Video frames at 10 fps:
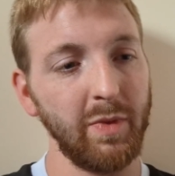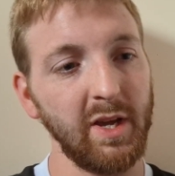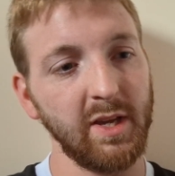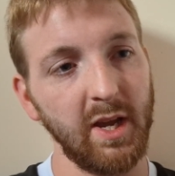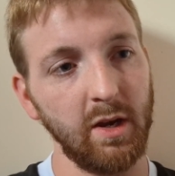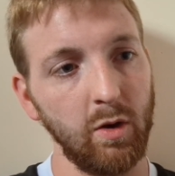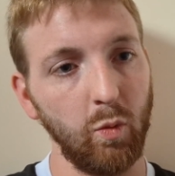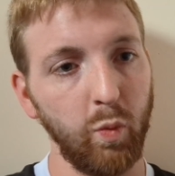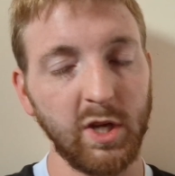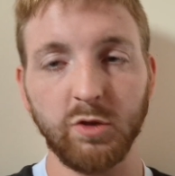making,
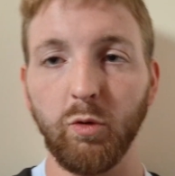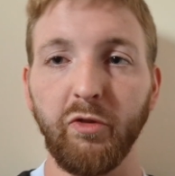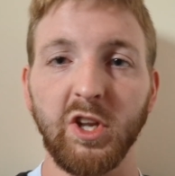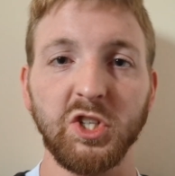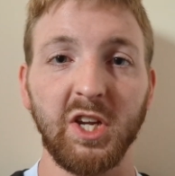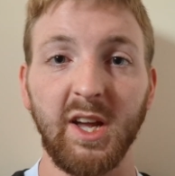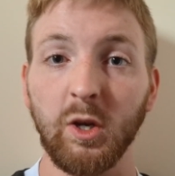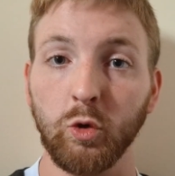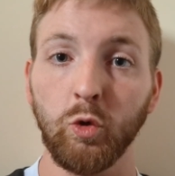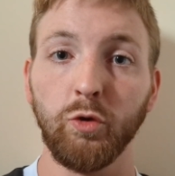wasteful finishing,
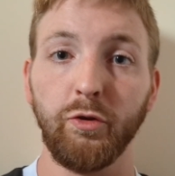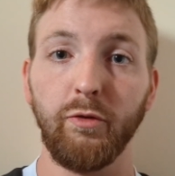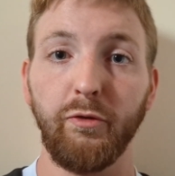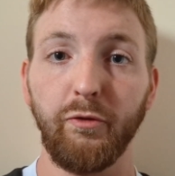and good